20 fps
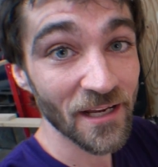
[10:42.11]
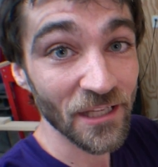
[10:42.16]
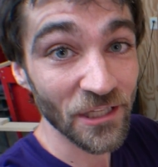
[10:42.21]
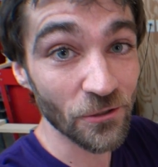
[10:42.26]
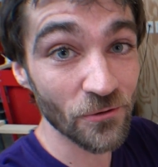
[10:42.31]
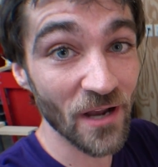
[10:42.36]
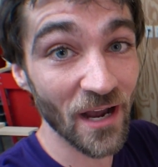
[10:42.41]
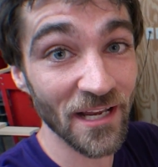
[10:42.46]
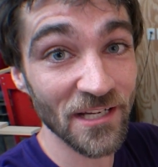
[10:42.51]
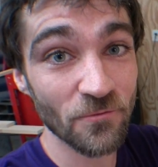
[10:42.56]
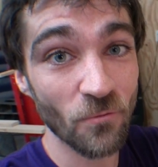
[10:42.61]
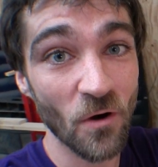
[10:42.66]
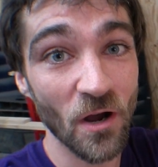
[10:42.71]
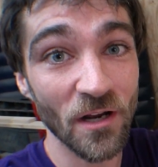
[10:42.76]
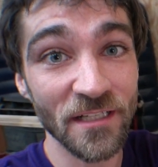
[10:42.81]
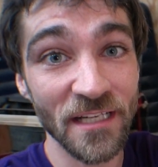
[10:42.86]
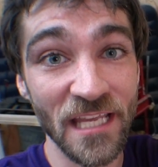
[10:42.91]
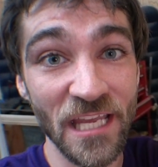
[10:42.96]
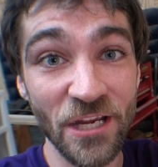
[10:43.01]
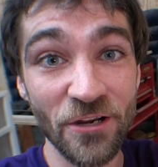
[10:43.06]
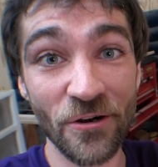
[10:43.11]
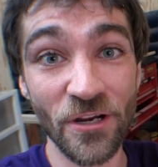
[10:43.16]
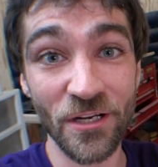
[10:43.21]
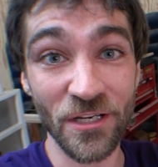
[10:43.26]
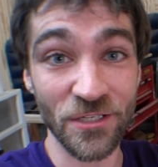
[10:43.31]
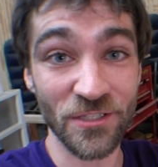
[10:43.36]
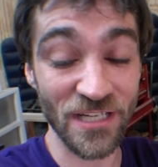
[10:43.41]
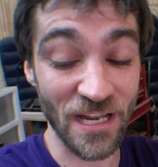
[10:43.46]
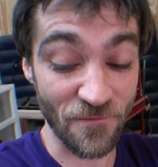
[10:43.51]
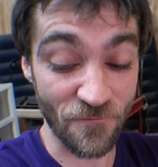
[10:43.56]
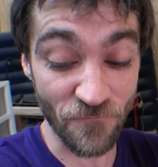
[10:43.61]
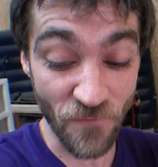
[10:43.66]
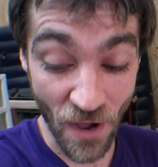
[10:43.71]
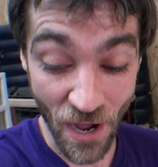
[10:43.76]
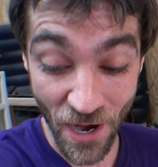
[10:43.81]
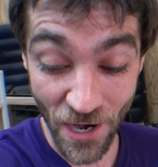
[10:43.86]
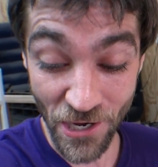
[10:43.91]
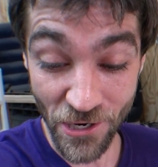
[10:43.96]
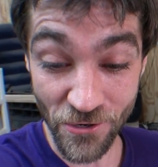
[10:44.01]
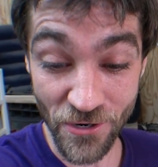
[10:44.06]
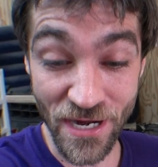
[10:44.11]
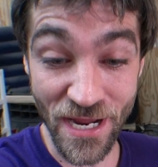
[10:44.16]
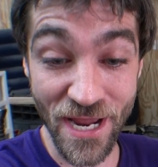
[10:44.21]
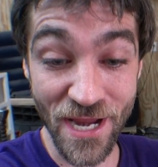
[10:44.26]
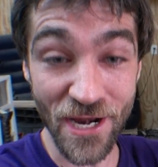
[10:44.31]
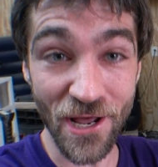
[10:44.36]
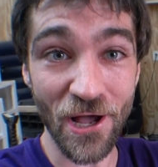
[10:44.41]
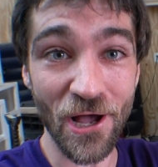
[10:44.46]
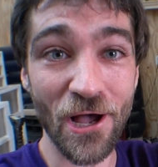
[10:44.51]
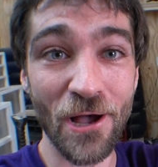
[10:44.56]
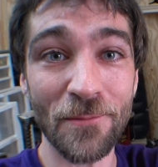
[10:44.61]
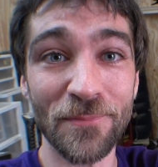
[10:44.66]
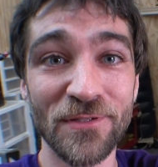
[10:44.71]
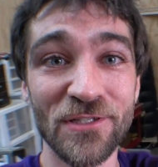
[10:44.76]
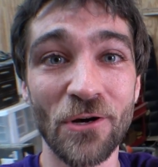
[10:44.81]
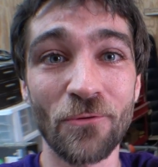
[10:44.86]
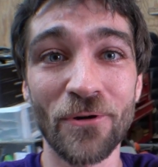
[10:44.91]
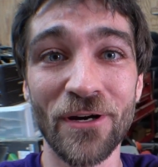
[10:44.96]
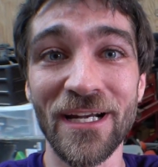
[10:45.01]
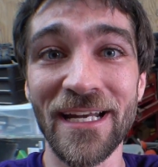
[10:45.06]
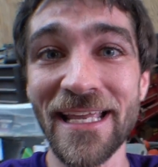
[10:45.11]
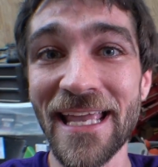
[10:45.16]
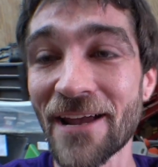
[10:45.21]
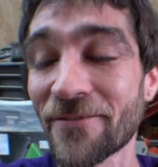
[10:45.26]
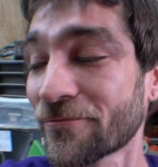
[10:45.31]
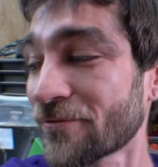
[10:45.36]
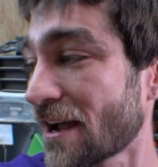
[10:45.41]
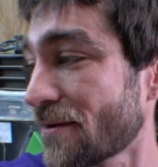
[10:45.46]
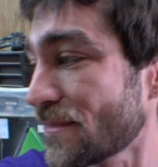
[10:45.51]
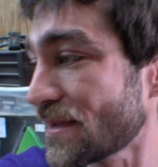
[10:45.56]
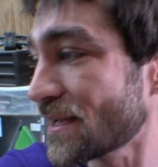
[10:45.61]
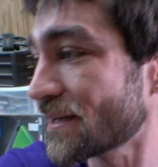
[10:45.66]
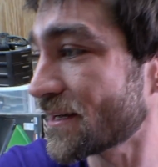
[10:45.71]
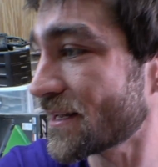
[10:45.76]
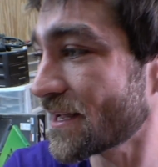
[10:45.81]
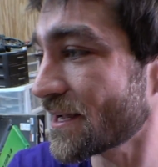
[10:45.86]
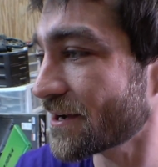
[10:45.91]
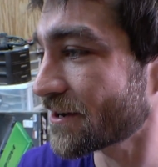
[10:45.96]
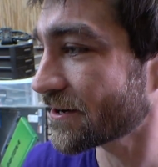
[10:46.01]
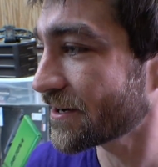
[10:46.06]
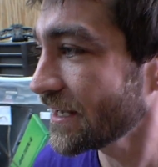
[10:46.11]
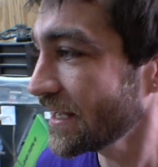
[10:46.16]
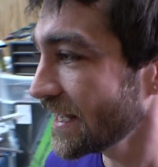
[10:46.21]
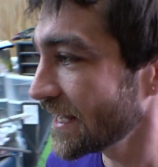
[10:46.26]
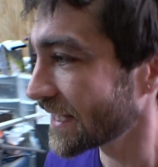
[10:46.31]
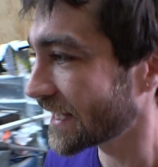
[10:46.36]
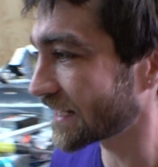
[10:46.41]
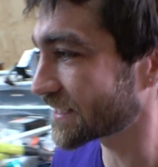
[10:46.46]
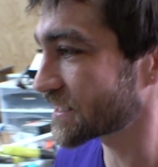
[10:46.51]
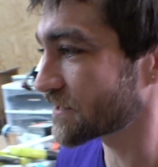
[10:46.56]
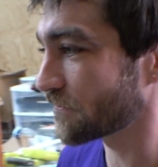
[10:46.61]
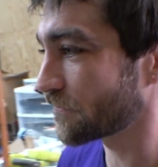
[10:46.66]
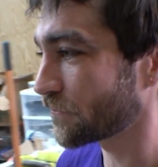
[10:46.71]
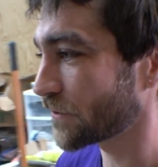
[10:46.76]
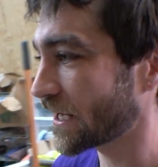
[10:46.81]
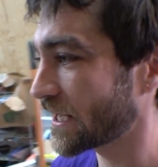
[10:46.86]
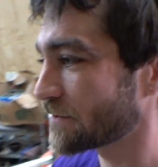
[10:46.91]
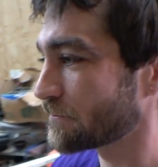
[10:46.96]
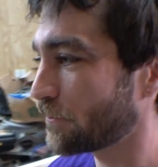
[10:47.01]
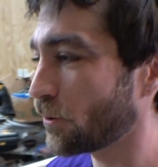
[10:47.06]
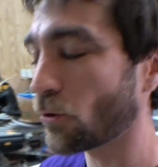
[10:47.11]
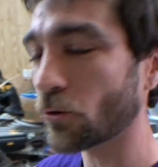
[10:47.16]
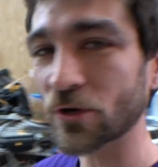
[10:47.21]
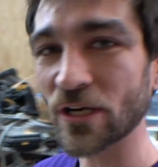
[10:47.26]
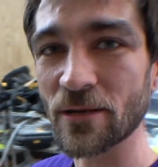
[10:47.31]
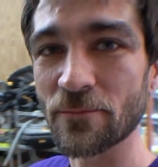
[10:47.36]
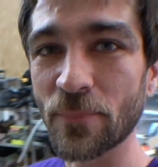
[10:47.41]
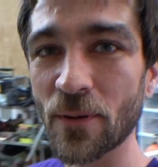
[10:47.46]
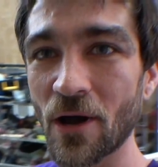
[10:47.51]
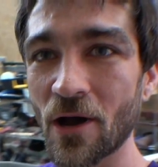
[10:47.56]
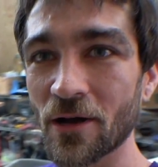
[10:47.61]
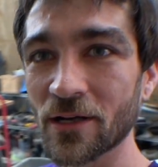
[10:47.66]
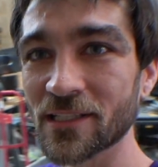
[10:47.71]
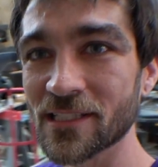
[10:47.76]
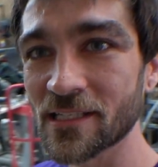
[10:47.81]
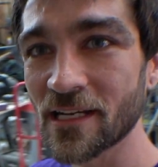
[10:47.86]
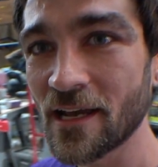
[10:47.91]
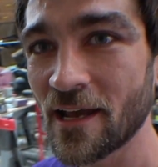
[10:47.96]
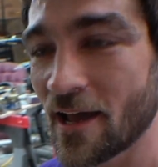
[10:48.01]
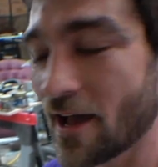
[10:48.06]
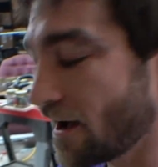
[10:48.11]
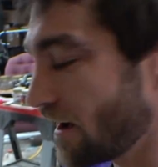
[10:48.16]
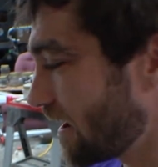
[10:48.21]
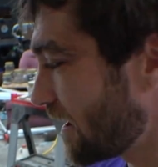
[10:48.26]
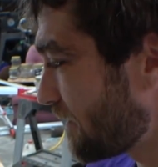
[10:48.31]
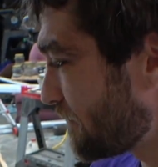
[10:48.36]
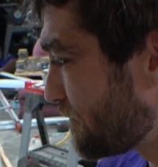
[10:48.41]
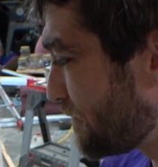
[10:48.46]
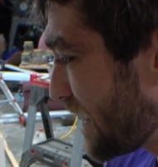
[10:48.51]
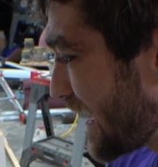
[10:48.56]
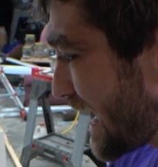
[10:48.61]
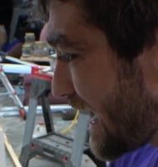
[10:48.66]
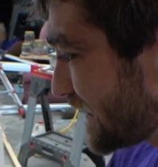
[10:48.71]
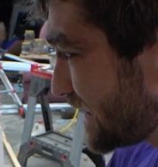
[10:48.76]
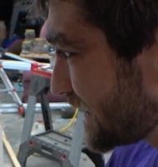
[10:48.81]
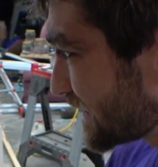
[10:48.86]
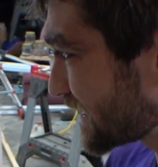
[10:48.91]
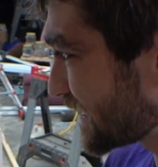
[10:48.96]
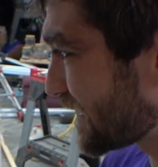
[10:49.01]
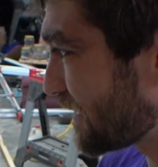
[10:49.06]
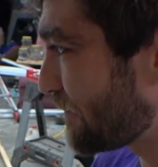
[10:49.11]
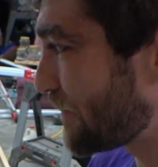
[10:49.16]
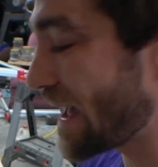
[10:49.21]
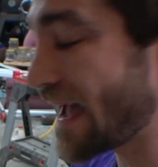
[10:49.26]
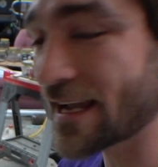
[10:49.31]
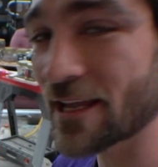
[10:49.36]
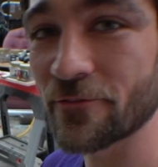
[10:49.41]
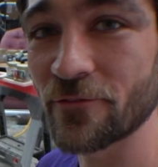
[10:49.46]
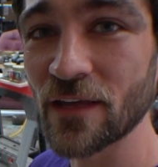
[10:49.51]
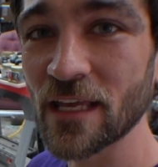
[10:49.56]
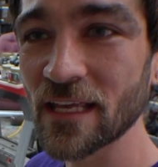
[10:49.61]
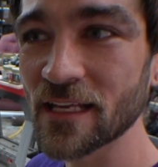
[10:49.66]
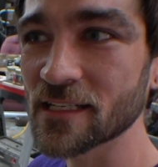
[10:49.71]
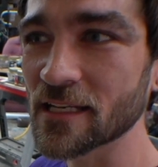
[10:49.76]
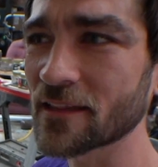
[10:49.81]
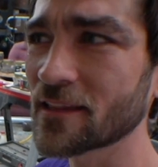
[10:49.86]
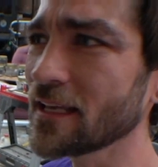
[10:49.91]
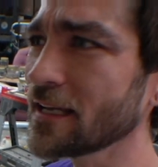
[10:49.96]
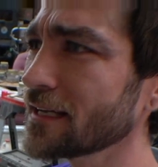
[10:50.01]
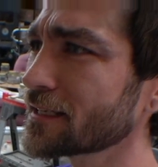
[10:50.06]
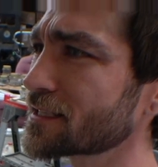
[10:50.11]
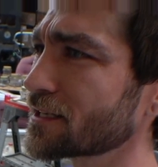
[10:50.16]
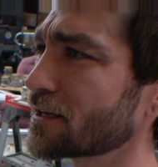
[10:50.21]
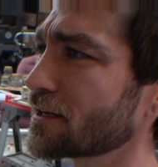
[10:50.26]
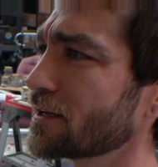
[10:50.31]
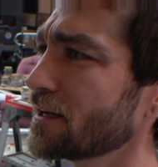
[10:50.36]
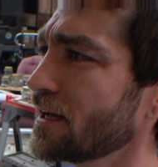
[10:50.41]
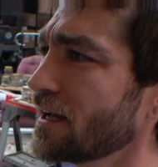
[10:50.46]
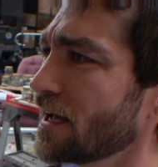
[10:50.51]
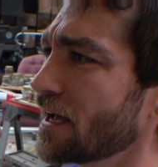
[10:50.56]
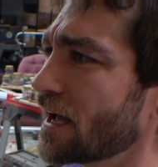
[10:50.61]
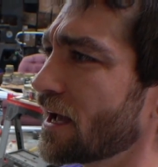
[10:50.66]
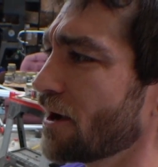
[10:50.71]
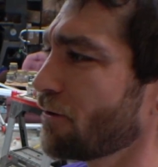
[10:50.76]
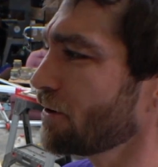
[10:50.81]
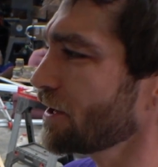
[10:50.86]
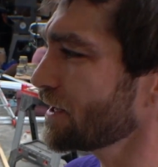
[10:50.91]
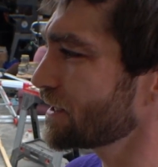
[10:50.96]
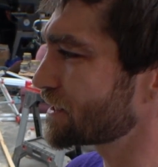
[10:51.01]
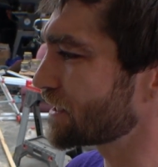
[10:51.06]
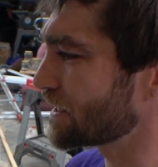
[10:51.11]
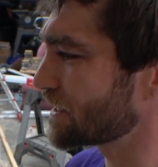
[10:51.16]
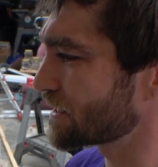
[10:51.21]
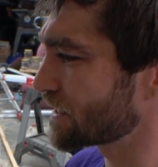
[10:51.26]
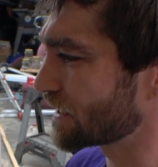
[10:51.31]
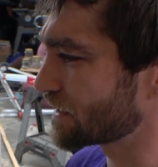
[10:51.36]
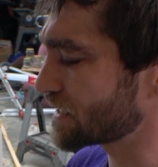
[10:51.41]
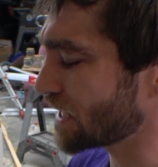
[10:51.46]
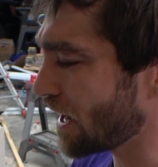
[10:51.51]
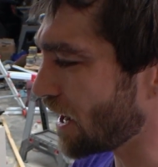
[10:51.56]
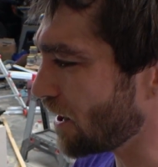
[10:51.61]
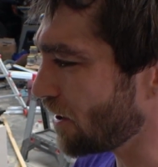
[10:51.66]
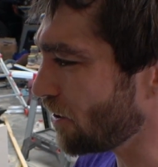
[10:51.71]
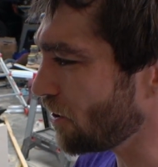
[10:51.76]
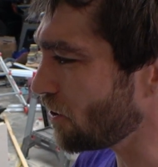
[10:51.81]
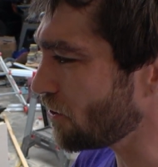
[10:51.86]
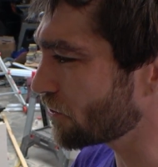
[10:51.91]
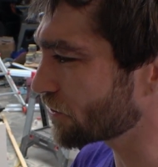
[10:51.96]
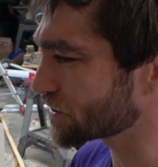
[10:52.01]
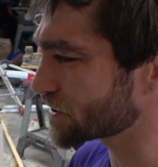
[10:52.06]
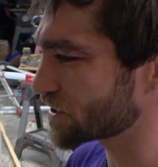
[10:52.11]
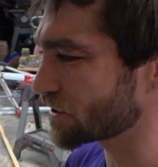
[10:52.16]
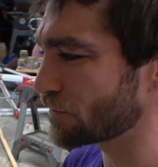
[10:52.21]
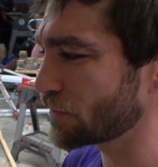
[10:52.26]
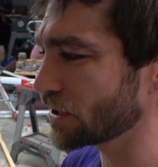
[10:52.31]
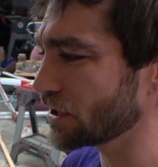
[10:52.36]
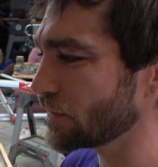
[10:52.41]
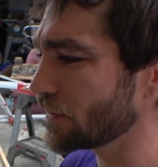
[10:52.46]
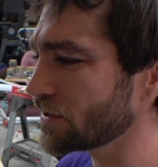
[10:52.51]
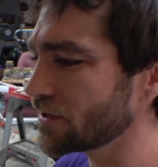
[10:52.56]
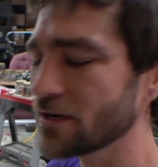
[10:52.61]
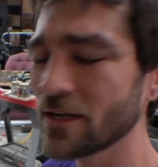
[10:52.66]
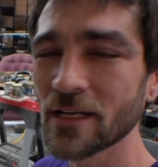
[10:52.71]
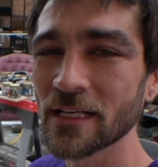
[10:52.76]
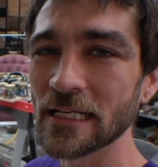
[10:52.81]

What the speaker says: You guys wanted to hear it. You said fire it up. So we're gonna get Remy in here, get some freaking ported box madness in the back of his, I think it's a, what is it? Is it a Tahoe or a Suburban?